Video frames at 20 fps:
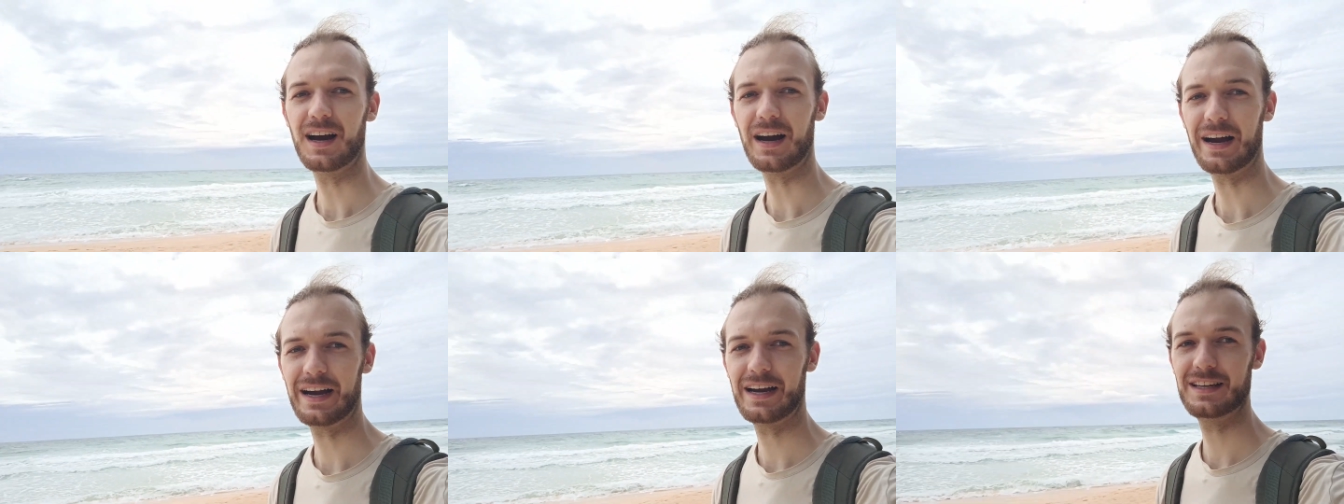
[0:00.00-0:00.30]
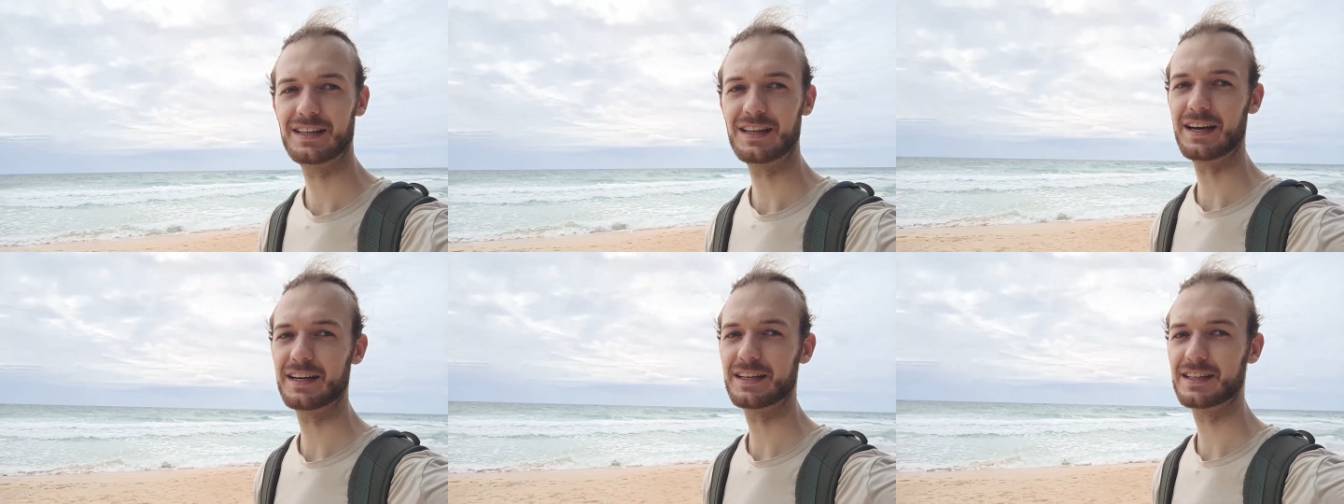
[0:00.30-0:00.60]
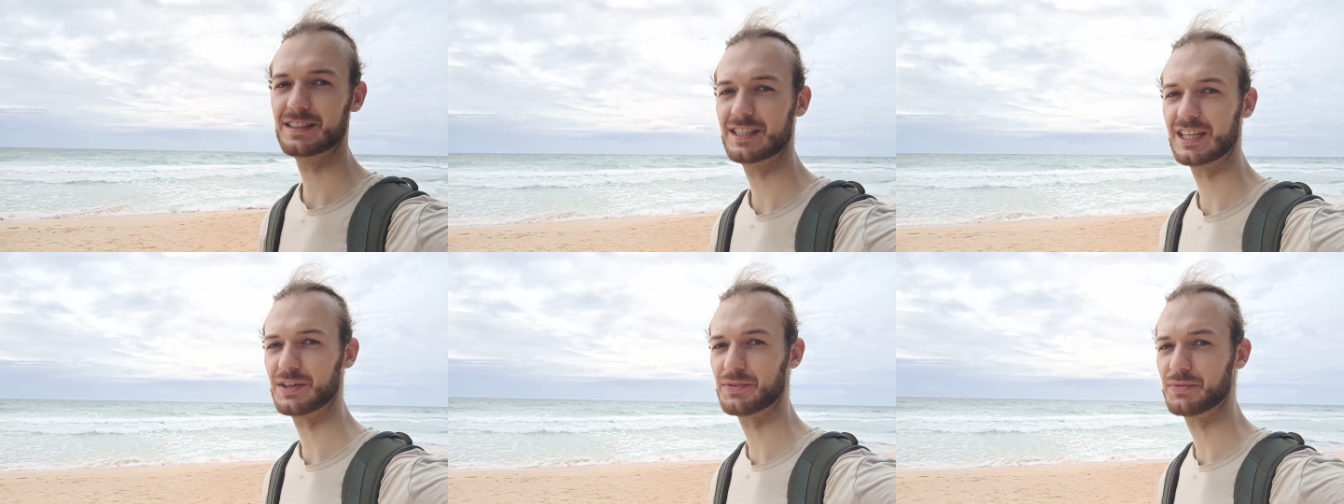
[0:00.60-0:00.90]
and I
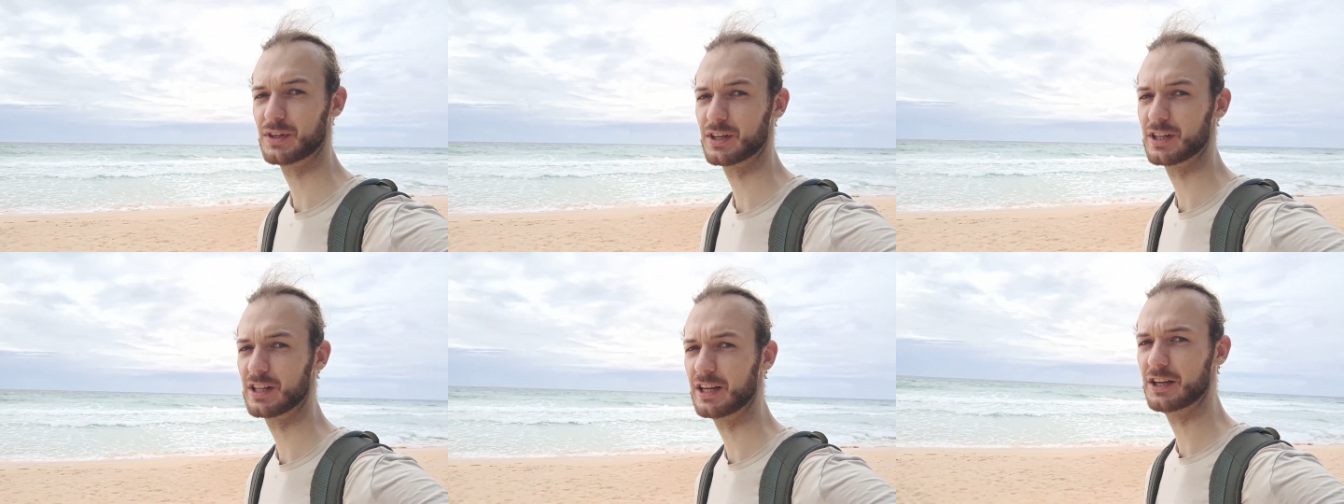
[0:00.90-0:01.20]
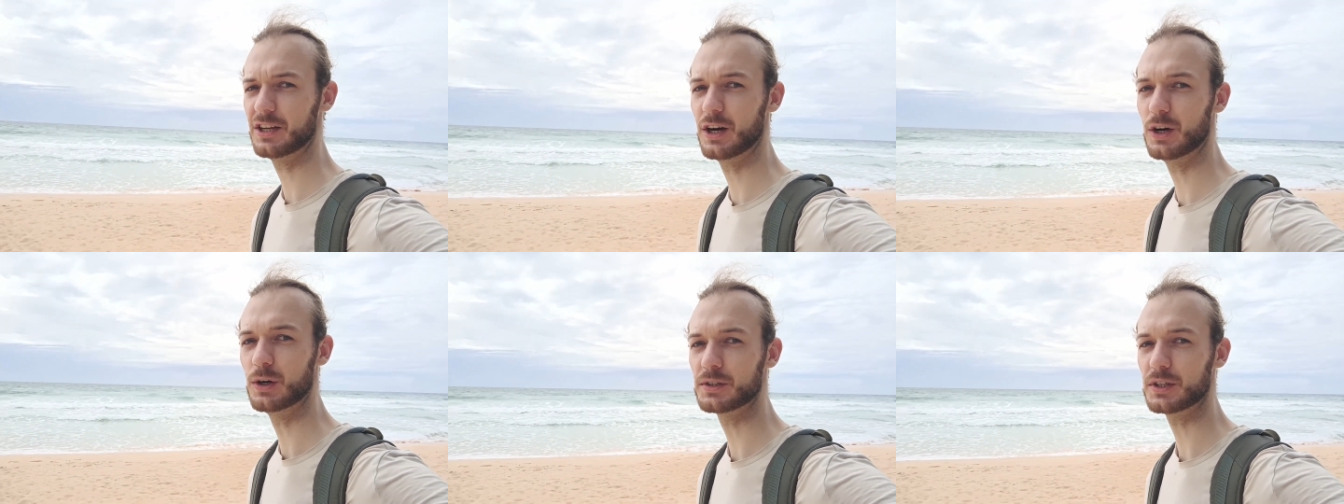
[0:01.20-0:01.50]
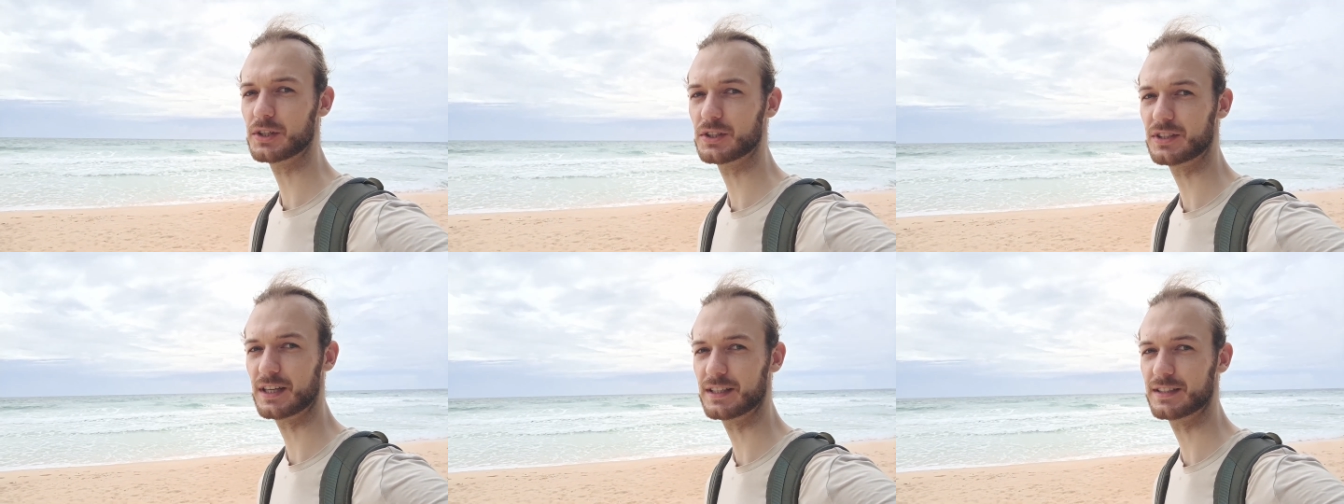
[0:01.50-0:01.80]
can definitely
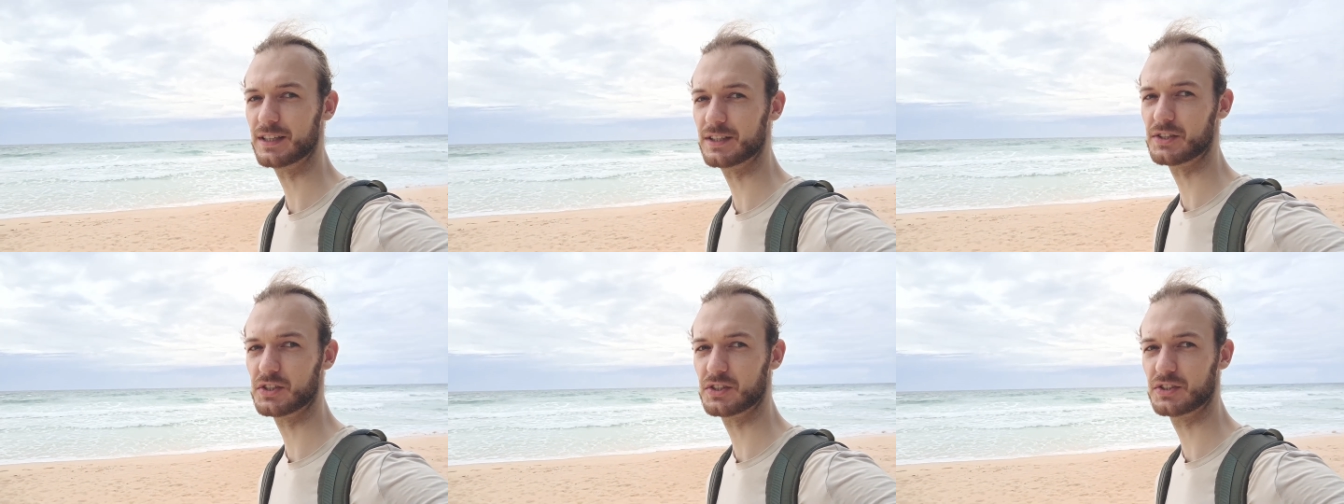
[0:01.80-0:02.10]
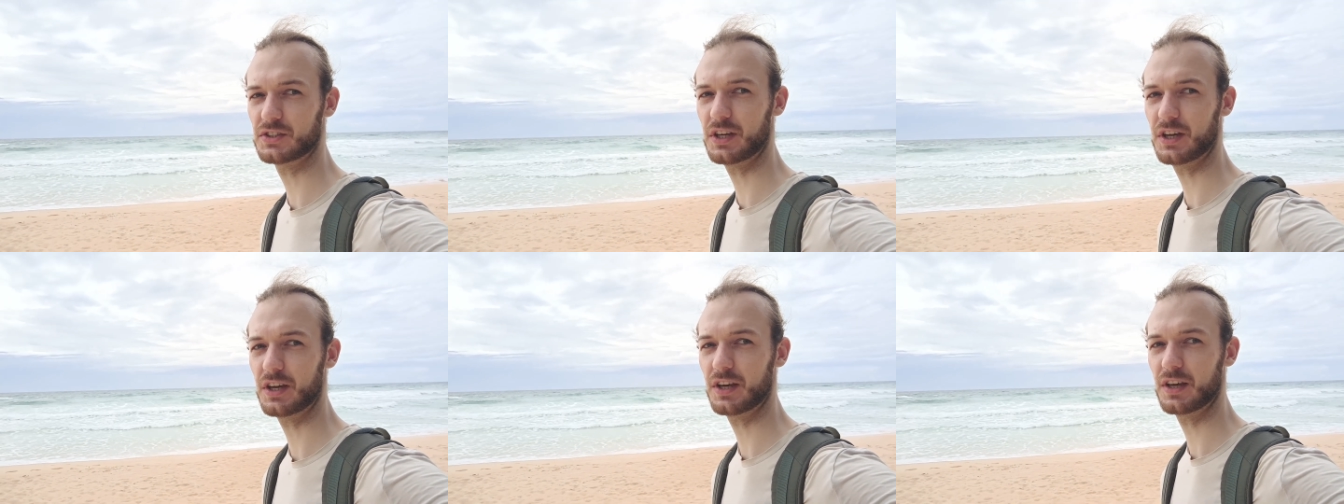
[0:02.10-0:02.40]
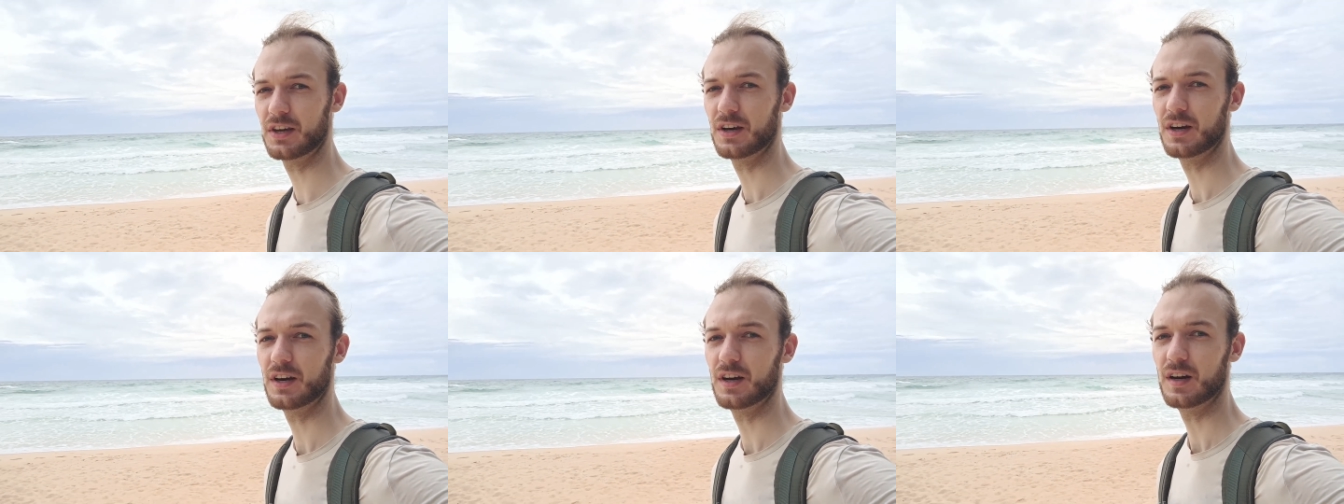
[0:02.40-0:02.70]
notice that this is
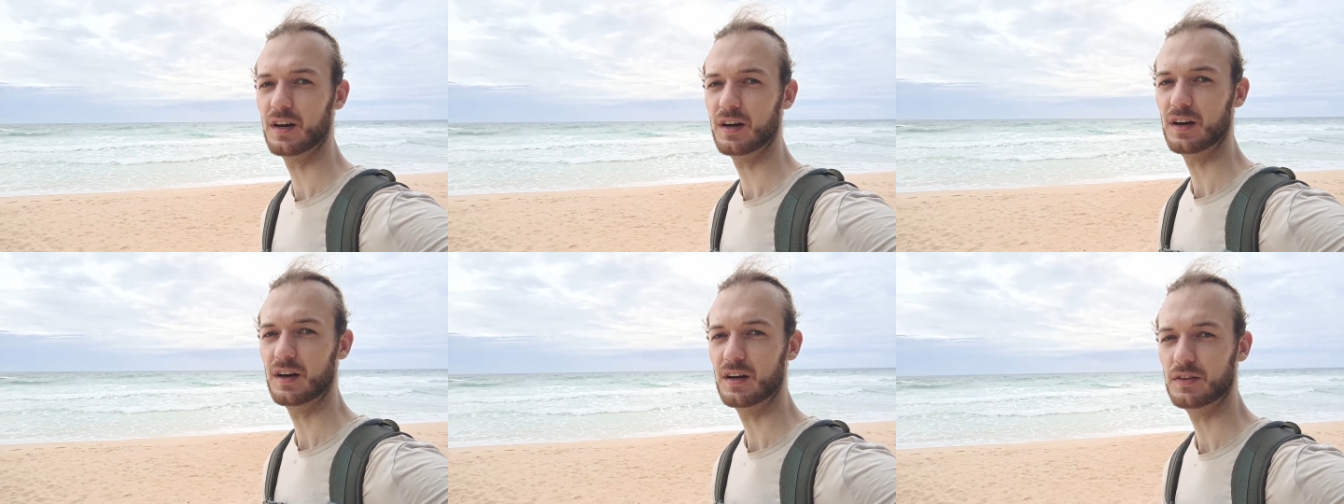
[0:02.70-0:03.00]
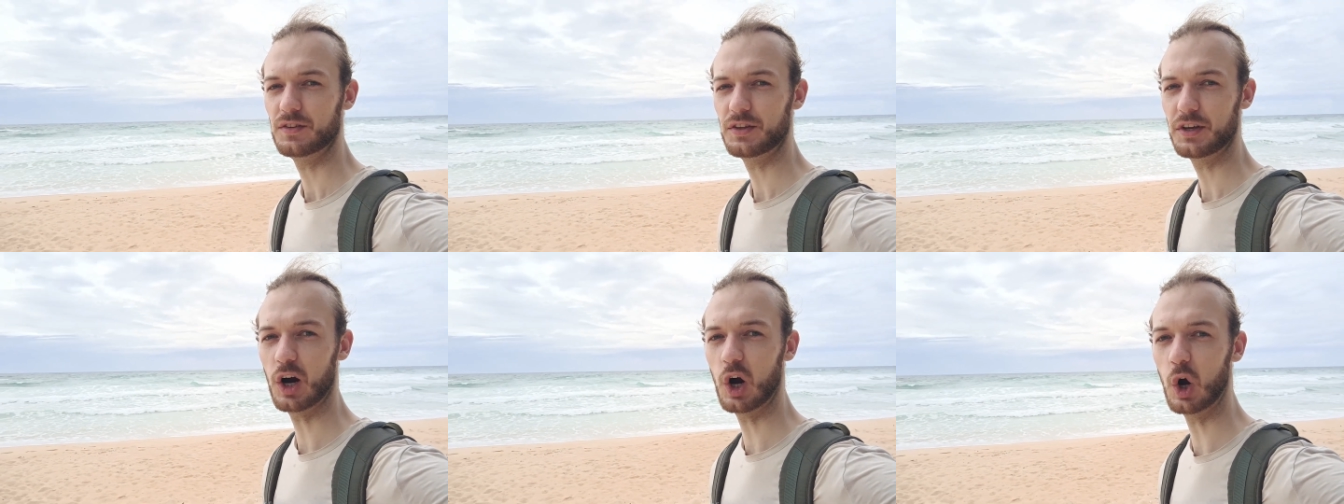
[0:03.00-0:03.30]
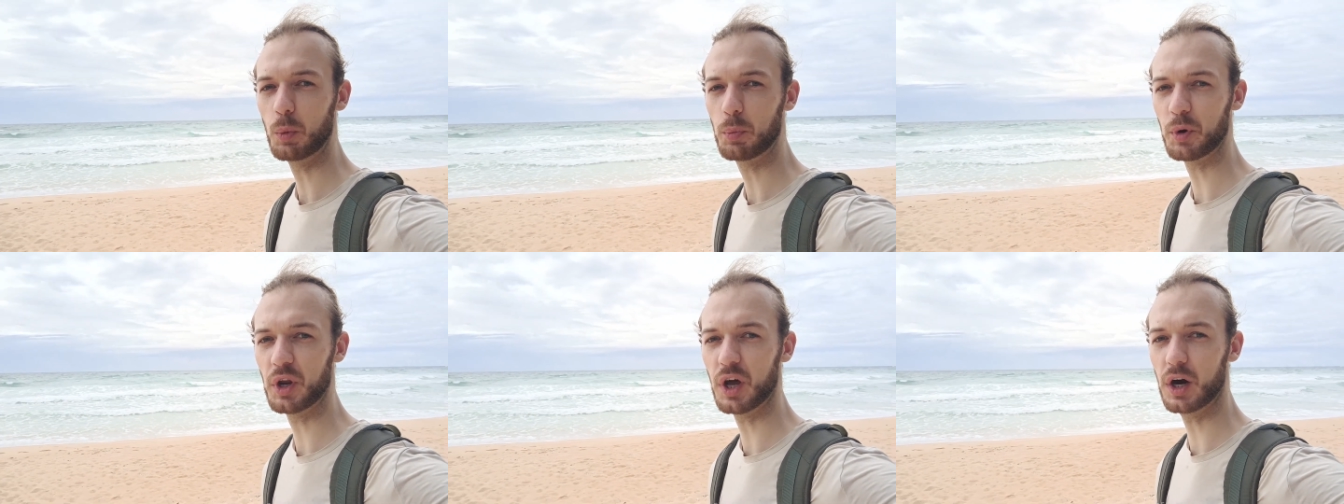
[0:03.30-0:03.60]
the
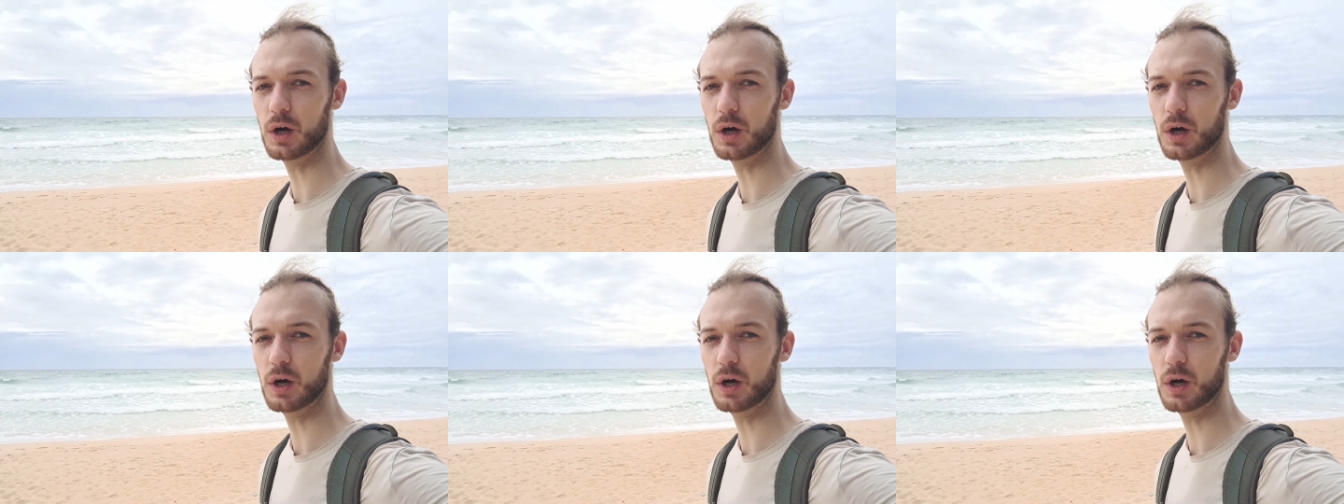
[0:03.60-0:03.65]
open